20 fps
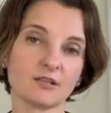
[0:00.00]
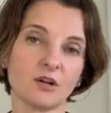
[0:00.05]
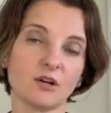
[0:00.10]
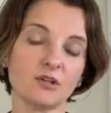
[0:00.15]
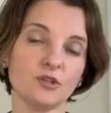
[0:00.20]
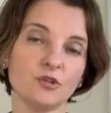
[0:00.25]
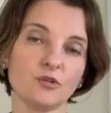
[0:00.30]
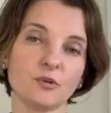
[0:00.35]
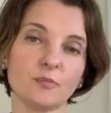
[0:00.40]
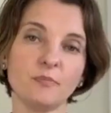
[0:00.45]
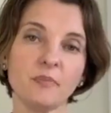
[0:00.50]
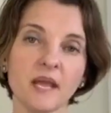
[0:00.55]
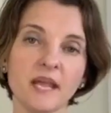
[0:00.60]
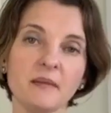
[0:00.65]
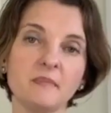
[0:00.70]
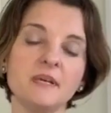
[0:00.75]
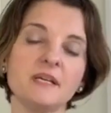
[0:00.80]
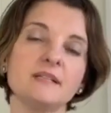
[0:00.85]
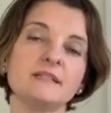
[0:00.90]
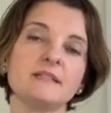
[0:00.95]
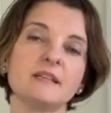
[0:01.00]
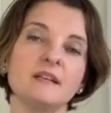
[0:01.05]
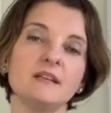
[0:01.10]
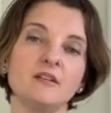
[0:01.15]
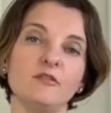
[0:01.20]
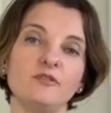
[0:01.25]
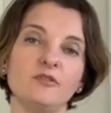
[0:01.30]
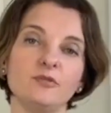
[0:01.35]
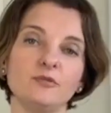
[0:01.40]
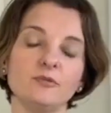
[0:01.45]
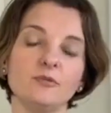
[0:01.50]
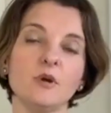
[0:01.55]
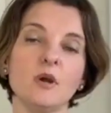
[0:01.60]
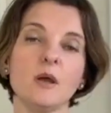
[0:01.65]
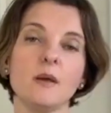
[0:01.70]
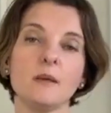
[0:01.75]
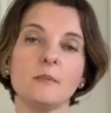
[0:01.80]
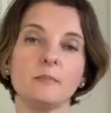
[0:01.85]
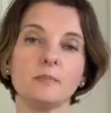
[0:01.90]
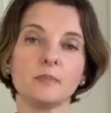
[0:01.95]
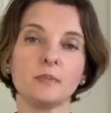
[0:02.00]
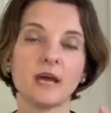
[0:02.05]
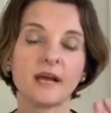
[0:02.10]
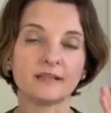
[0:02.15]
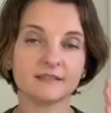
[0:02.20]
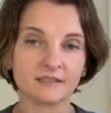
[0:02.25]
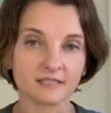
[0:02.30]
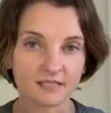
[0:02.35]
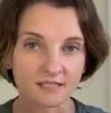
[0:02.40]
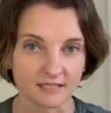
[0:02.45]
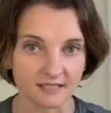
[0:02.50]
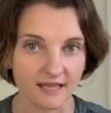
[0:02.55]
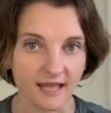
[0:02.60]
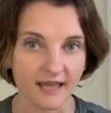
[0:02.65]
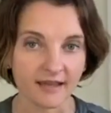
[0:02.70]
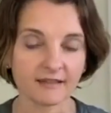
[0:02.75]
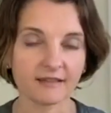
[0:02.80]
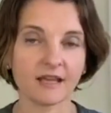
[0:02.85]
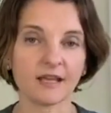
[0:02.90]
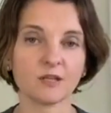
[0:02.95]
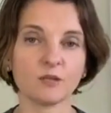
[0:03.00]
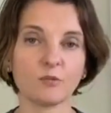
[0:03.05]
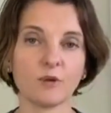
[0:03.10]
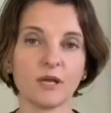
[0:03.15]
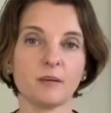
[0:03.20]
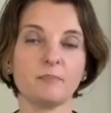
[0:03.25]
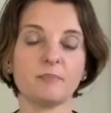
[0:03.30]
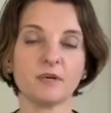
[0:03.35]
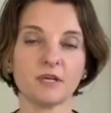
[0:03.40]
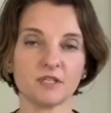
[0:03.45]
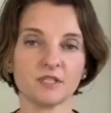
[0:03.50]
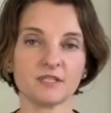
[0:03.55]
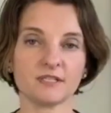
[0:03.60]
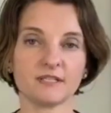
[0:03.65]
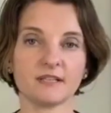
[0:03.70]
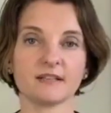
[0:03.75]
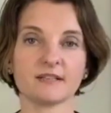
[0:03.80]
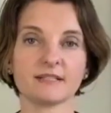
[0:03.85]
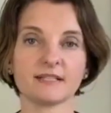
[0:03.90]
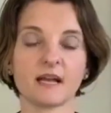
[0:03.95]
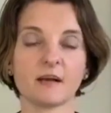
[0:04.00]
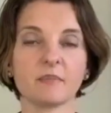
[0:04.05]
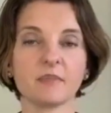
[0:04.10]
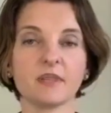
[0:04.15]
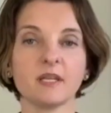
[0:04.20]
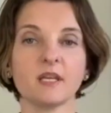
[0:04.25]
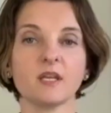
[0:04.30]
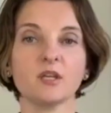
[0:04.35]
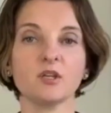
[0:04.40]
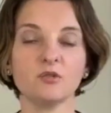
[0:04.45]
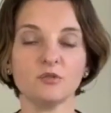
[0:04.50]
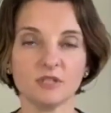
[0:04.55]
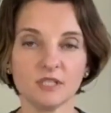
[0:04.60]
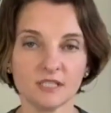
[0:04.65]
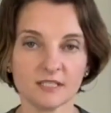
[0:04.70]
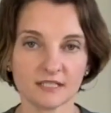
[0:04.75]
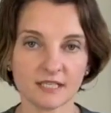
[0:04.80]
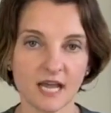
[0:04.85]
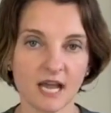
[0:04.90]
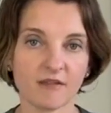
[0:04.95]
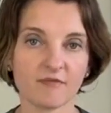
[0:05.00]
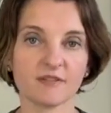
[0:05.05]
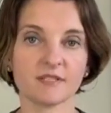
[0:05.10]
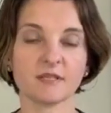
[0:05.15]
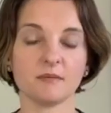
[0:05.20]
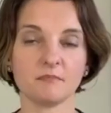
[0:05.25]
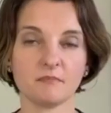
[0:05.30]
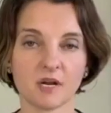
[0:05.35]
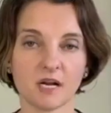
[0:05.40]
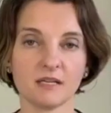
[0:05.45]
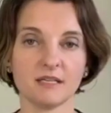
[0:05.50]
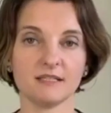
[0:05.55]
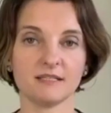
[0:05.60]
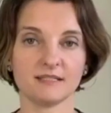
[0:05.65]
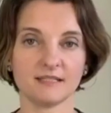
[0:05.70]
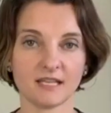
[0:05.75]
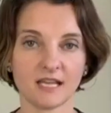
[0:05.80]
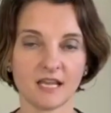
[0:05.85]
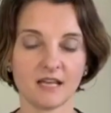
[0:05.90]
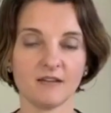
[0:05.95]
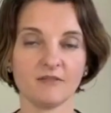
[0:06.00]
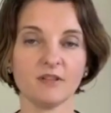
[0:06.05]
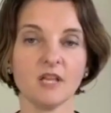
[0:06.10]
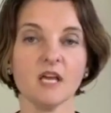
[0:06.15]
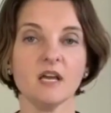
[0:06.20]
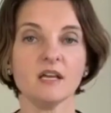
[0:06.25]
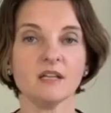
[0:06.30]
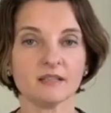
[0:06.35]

on your payments, and if you understand that when purchasing something you need to have some money saved,